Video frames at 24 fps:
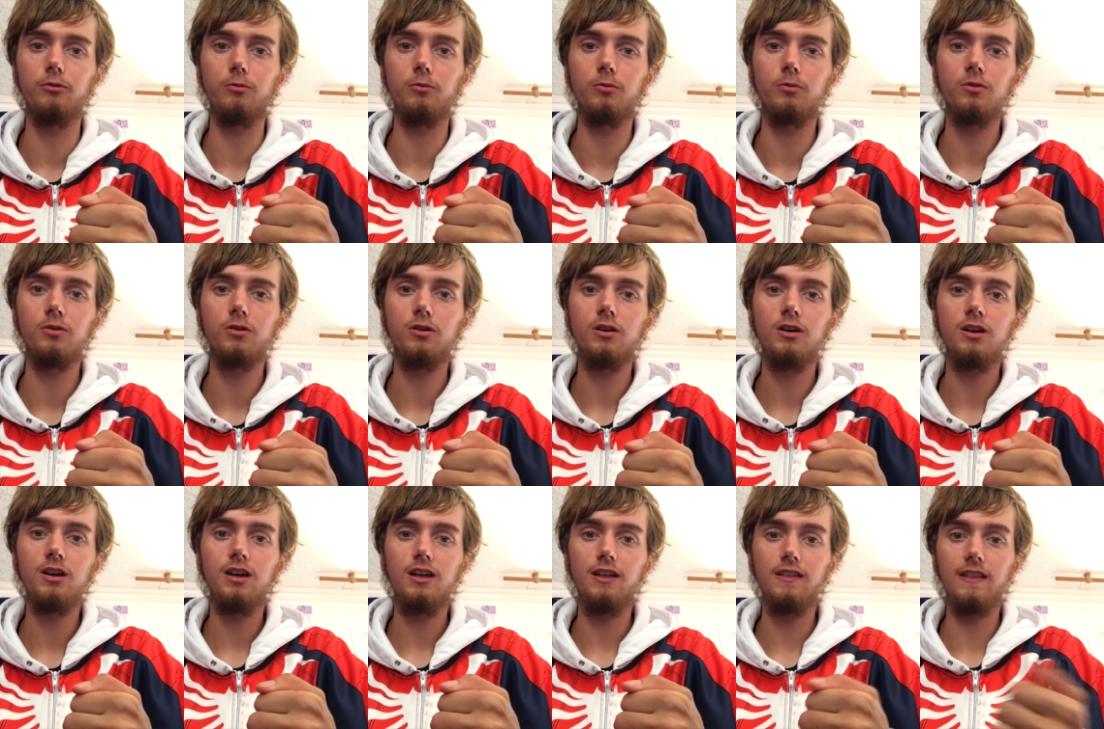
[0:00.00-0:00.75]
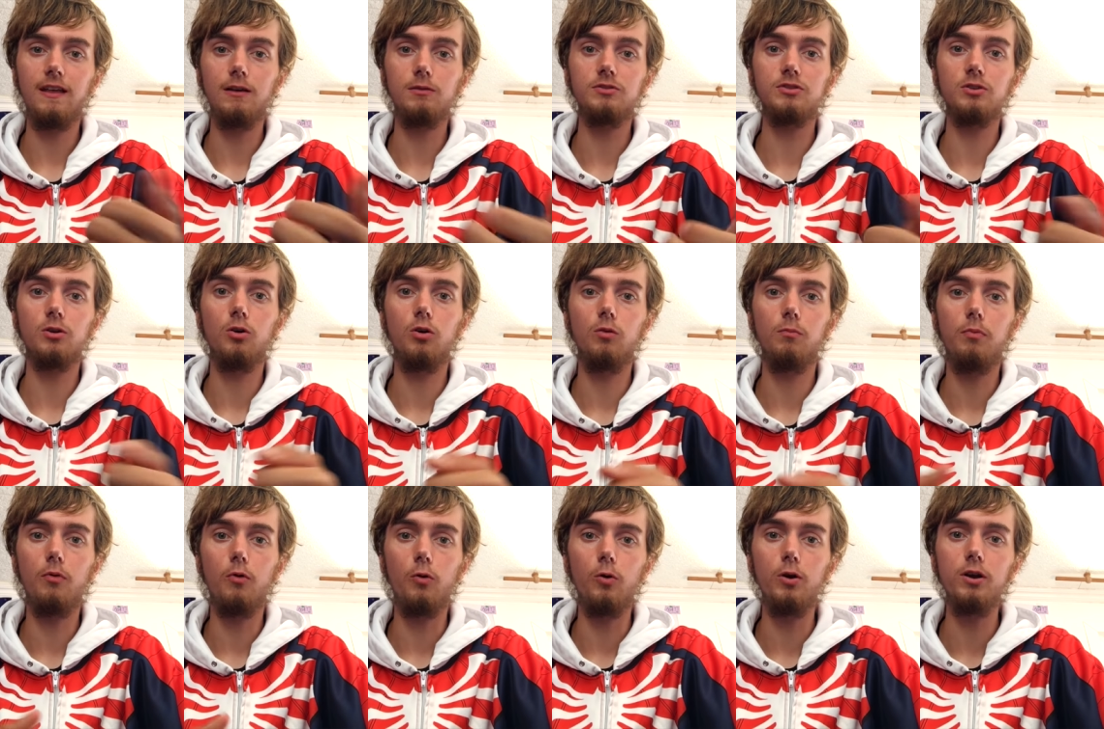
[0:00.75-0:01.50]
and that was the
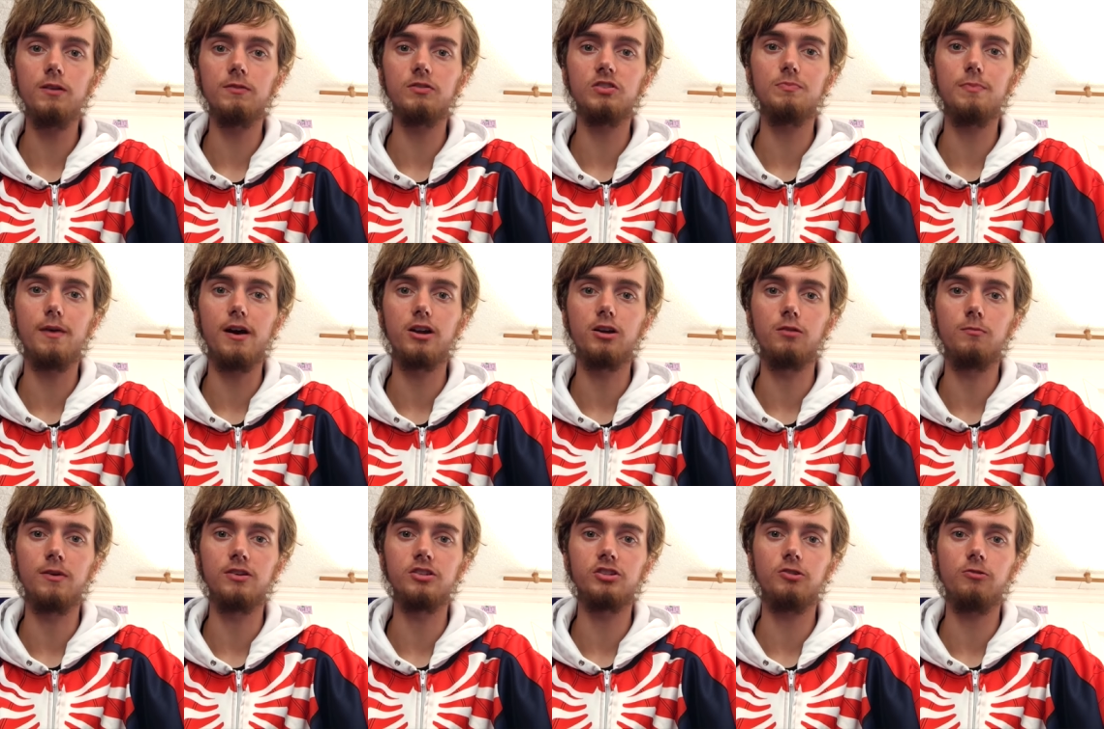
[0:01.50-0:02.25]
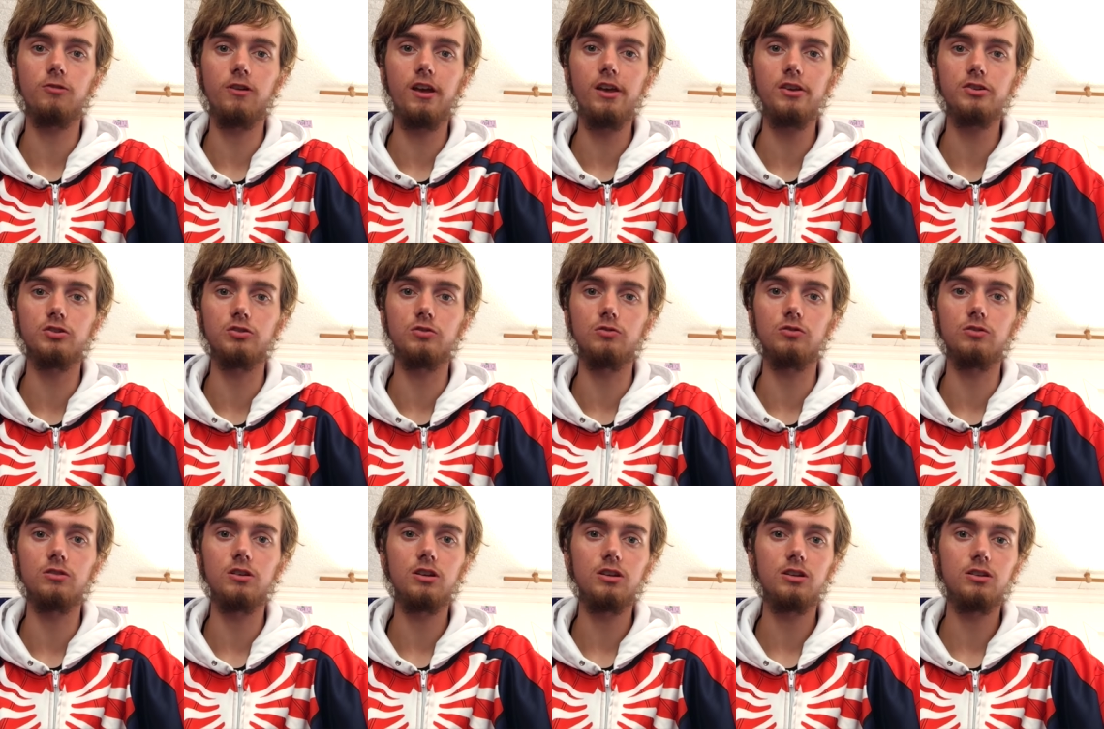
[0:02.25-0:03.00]
whole point of Spider-Man's
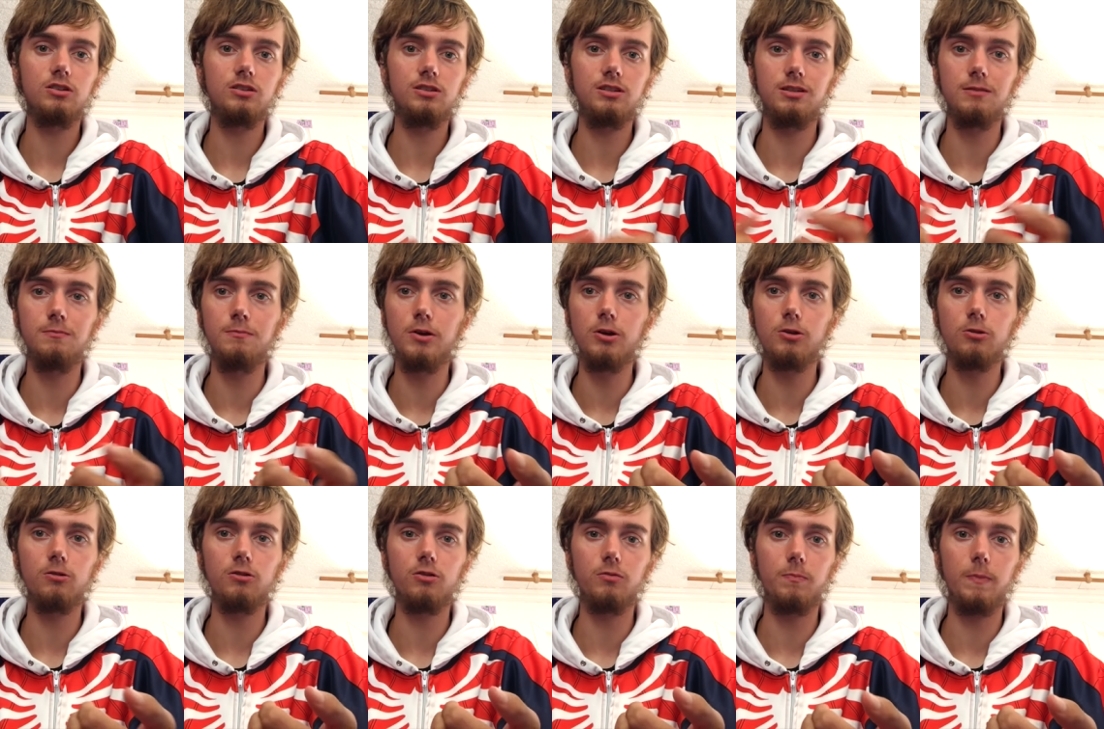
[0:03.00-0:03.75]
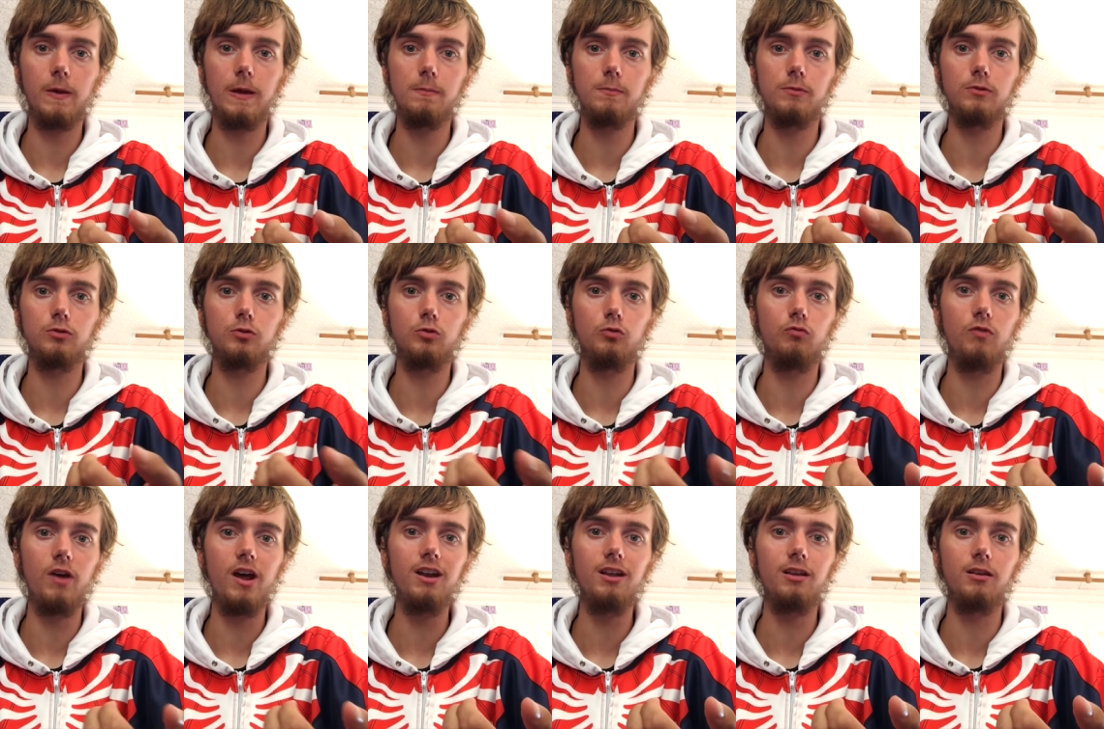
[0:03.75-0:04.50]
creation, to mirror the people who
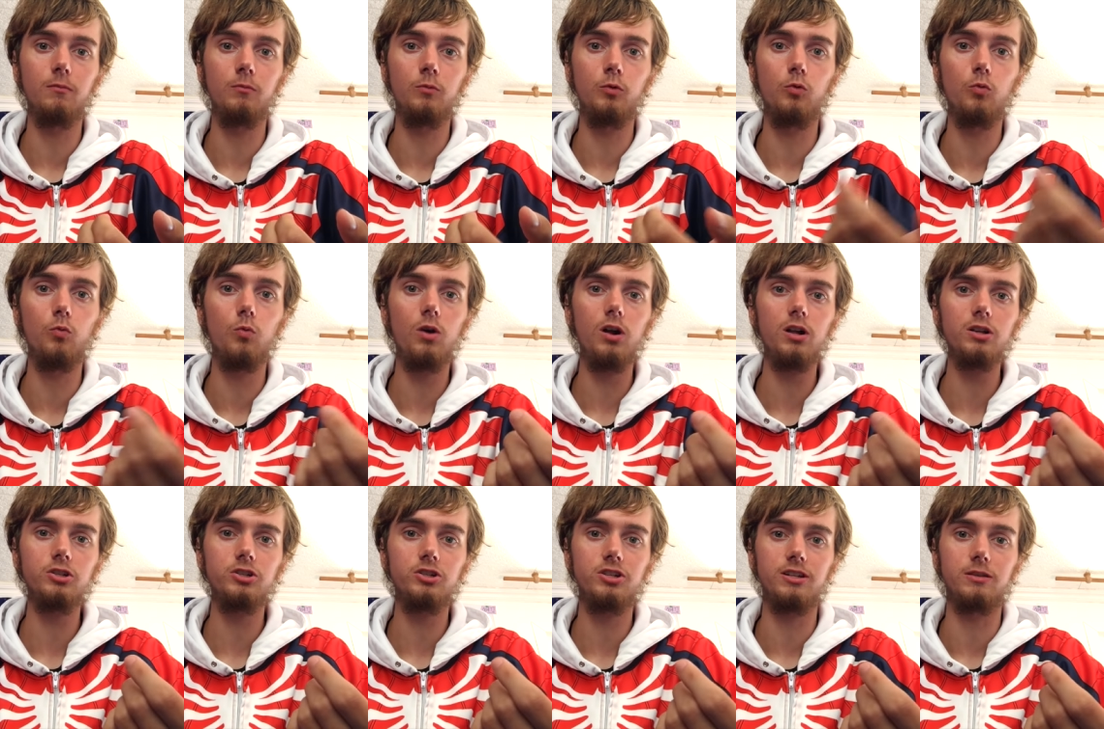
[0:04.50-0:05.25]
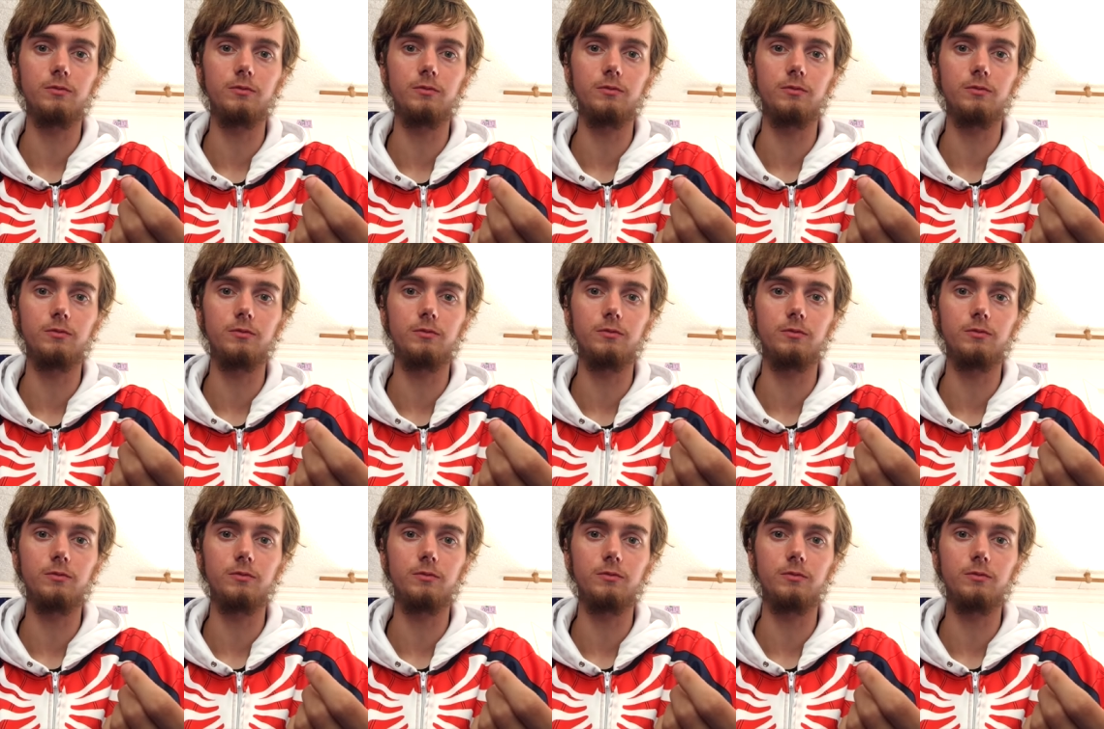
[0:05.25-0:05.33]
read him, who watched